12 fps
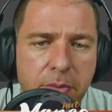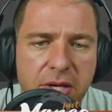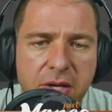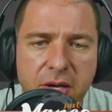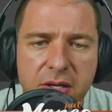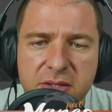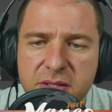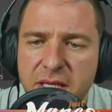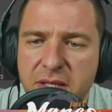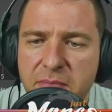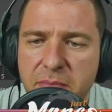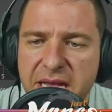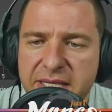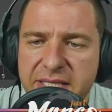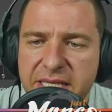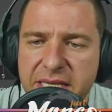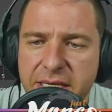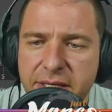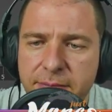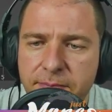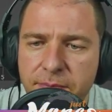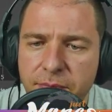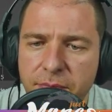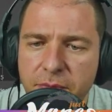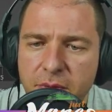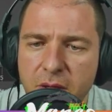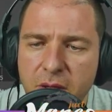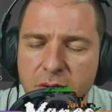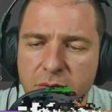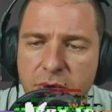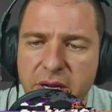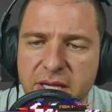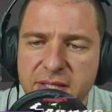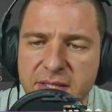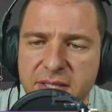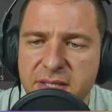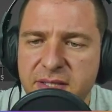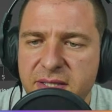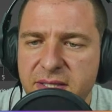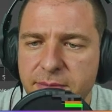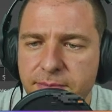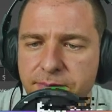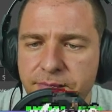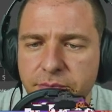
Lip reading: because it basically raises